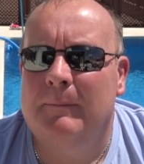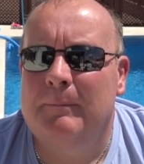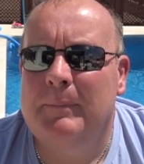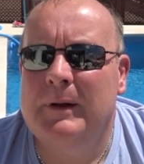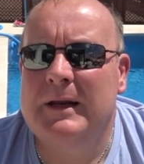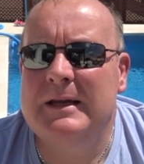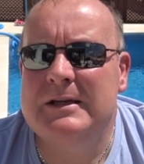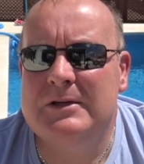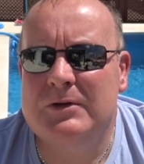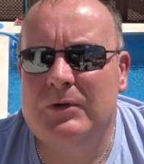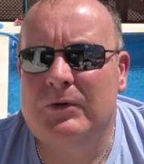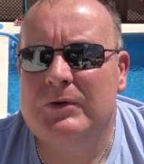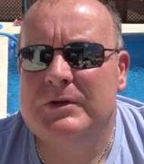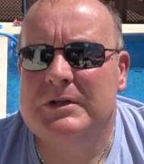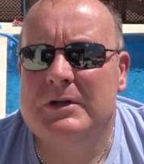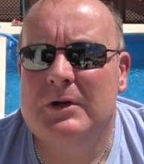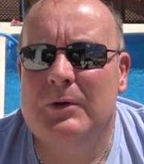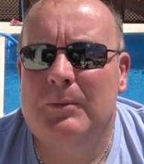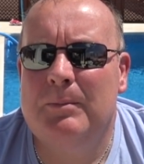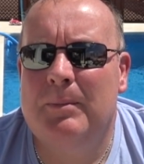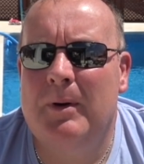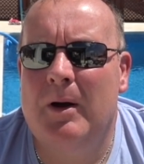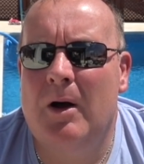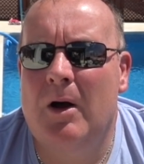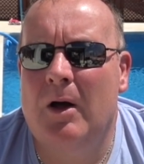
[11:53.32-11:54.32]
But it's
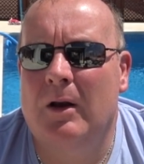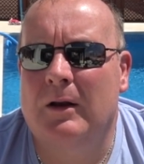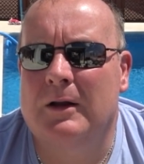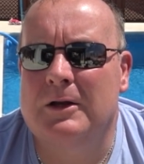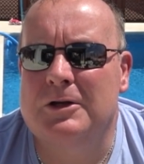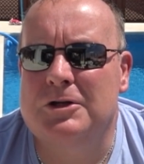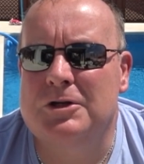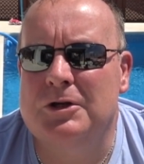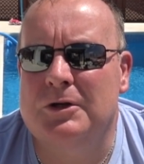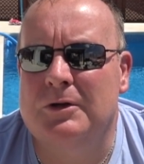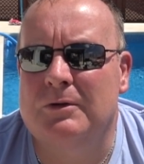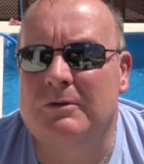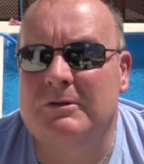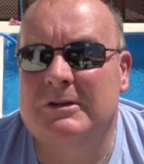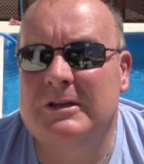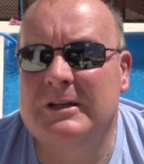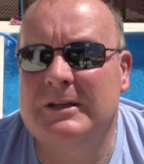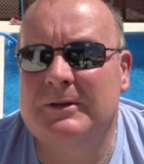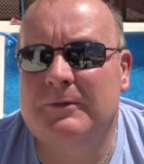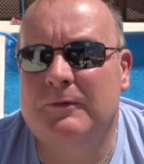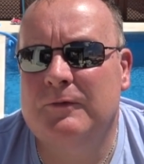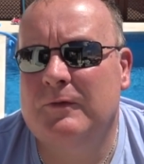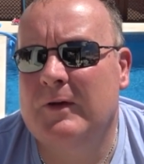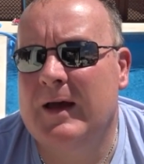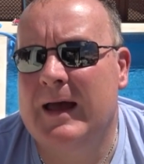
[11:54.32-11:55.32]
also partly due to
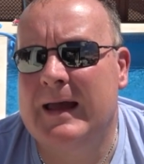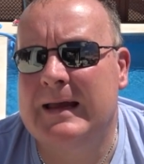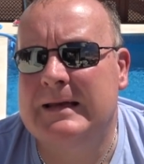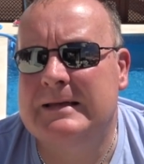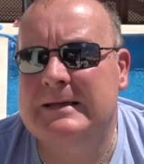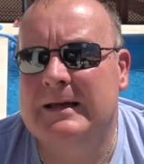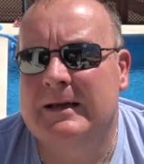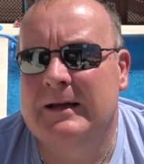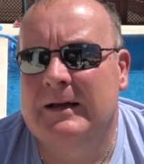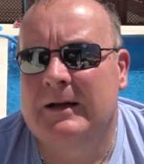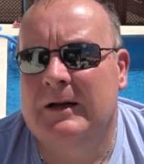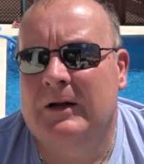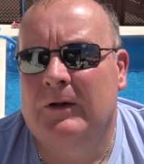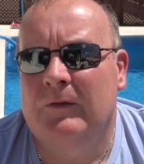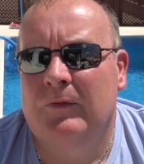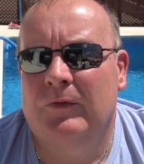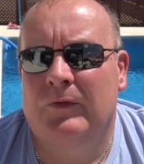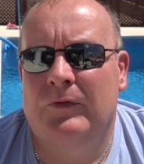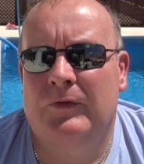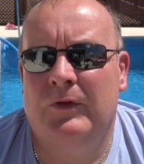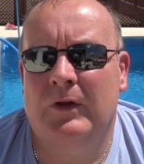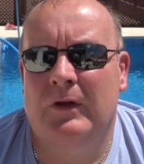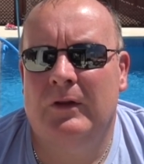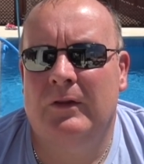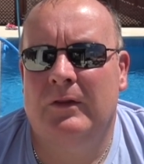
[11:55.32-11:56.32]
the fact
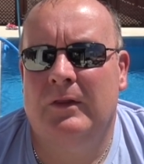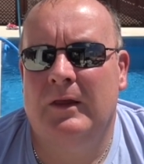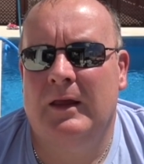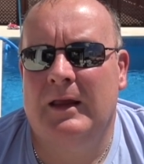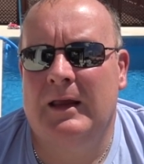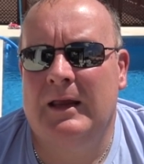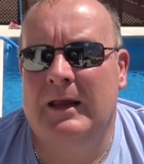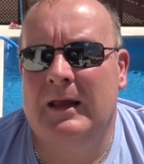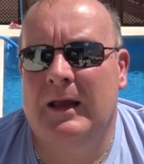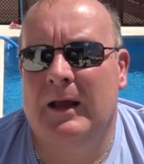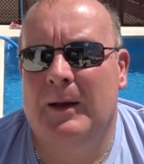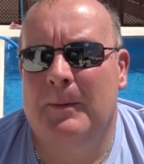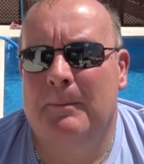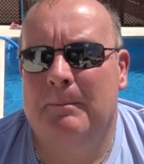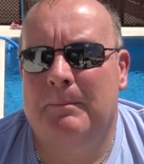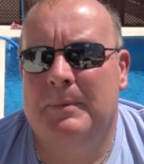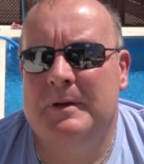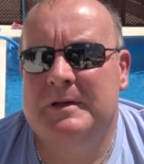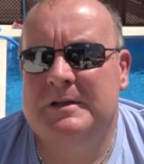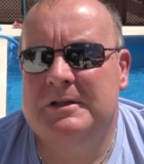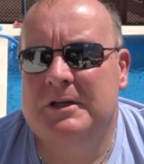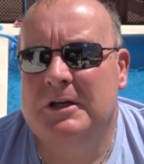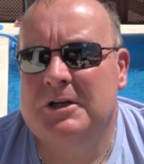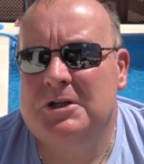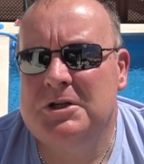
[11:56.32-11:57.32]
that the
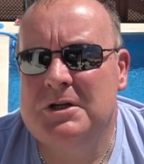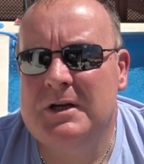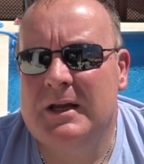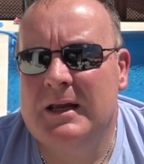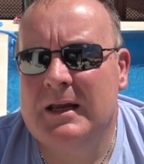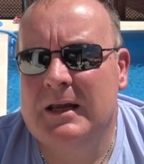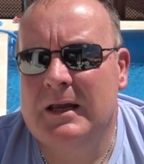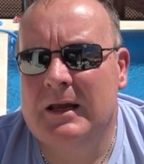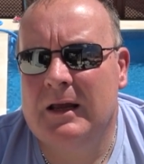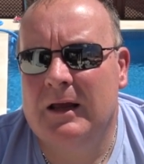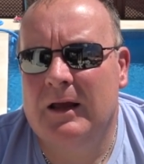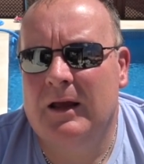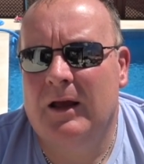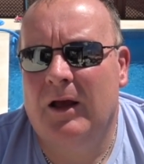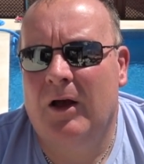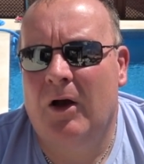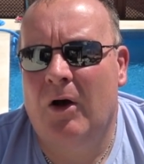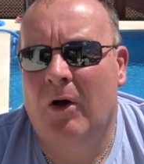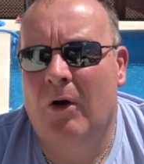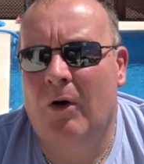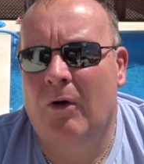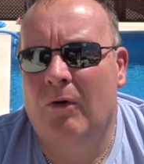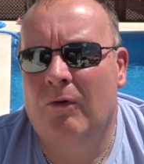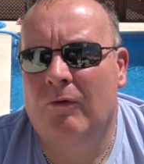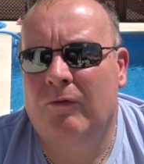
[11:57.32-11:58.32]
positioning
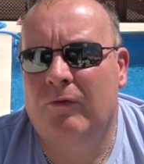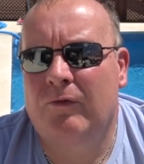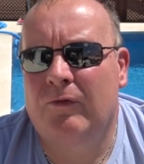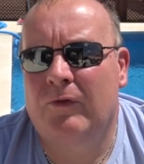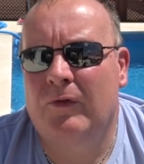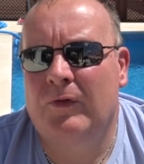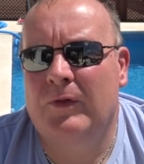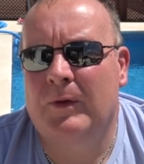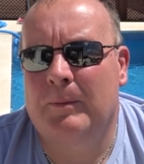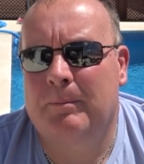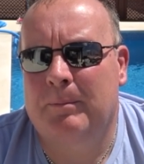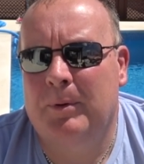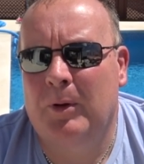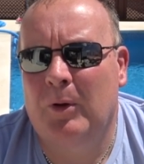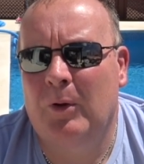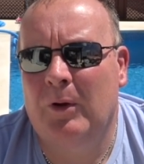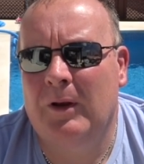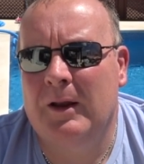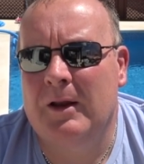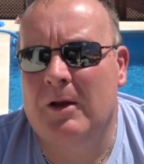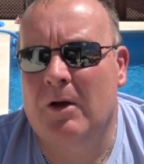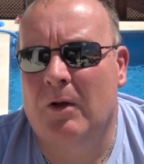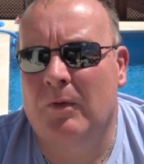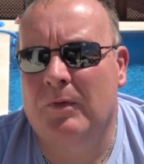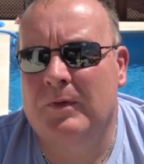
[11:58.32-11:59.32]
of the
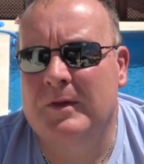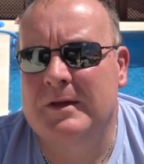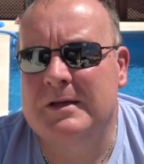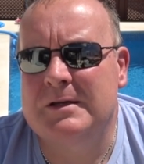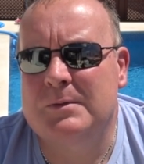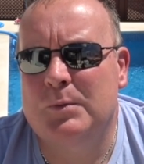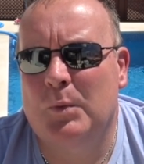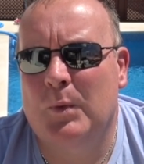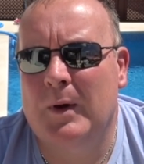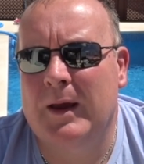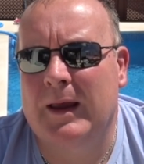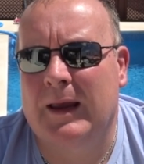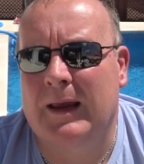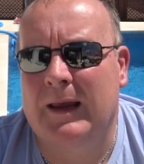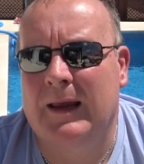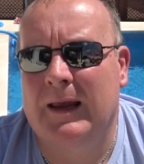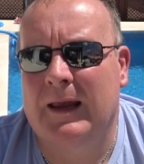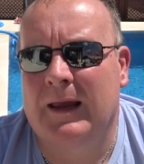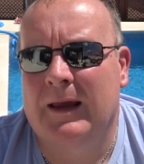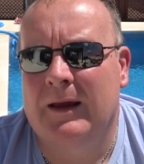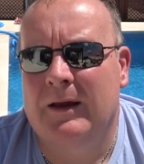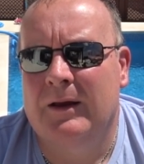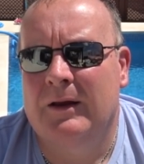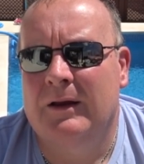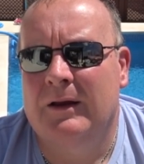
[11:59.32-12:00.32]
pulley on this wing